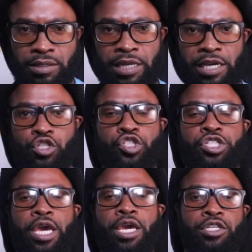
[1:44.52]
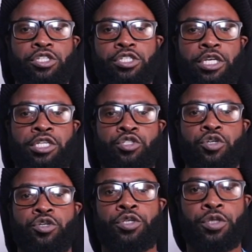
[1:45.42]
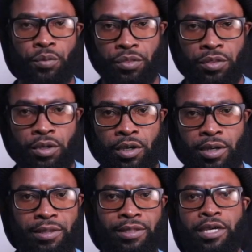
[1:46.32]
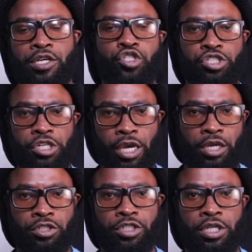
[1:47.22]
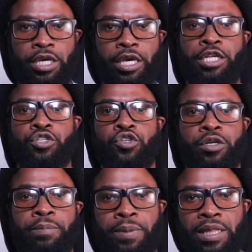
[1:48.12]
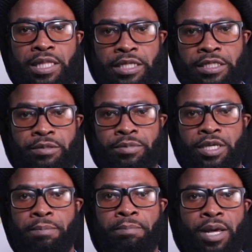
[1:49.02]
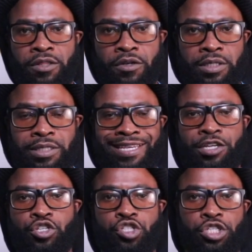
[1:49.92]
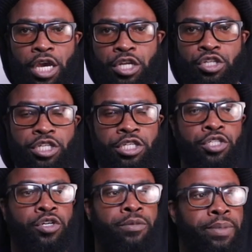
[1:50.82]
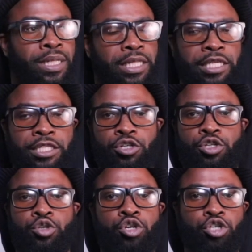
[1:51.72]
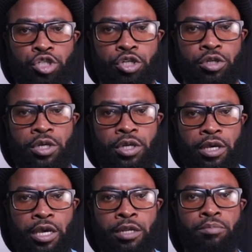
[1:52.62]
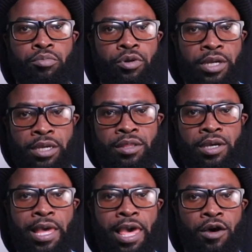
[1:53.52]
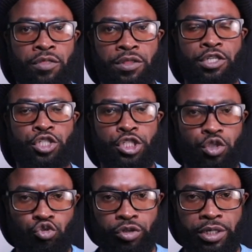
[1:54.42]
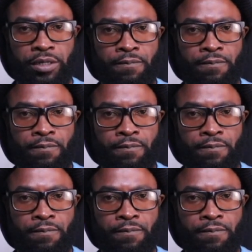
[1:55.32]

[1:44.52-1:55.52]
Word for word: The exchange is your youth. The exchange is your ability to be a mother. The exchange is your ability to nurture and breathe healthy children.